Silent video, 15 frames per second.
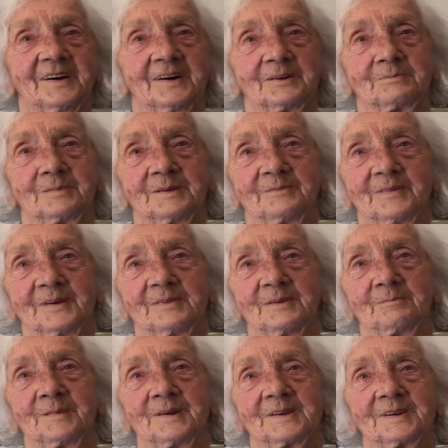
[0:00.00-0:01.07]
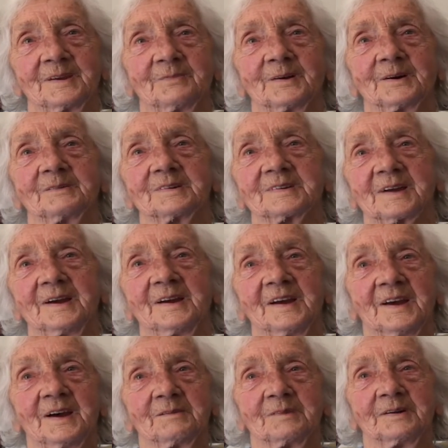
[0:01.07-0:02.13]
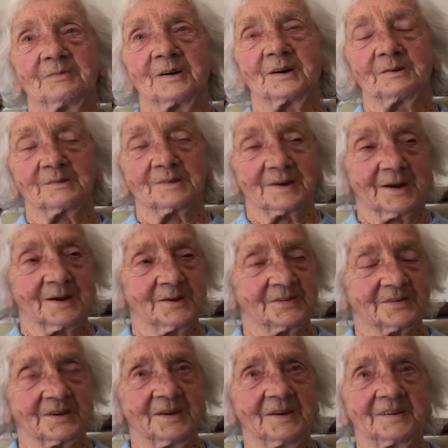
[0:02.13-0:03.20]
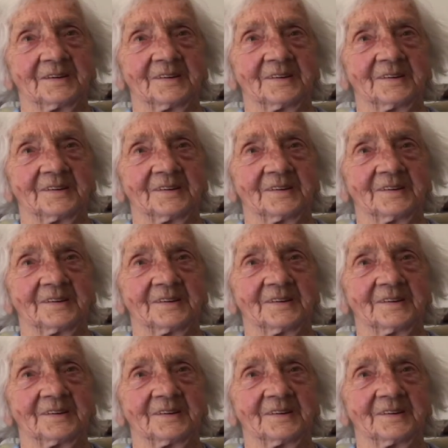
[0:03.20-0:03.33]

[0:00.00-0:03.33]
I'd be very busy if I was, if I was 80.